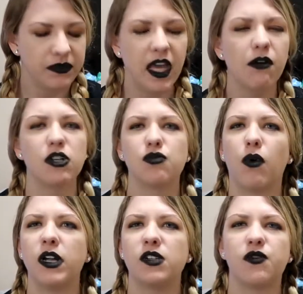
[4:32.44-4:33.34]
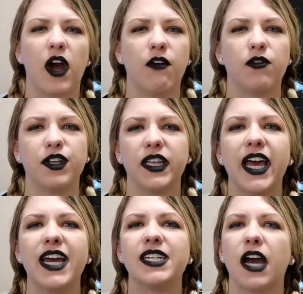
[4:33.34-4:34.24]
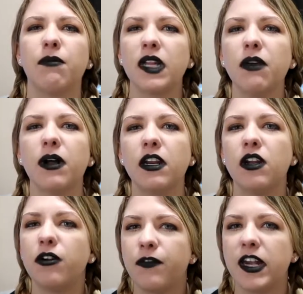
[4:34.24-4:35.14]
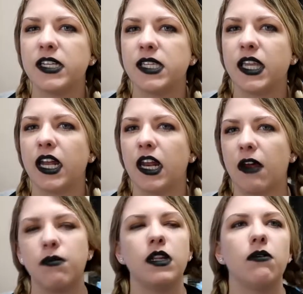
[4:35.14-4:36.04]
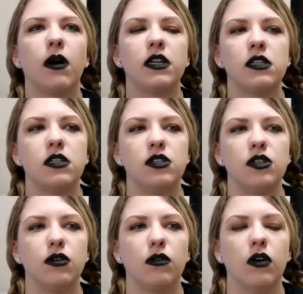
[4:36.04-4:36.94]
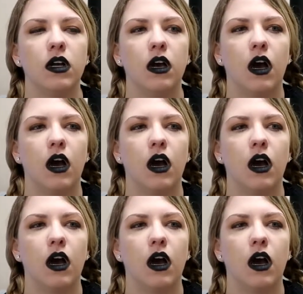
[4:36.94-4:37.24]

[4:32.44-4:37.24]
There was ones for every land. I really wanted to do Fantasyland, and I really wanted to do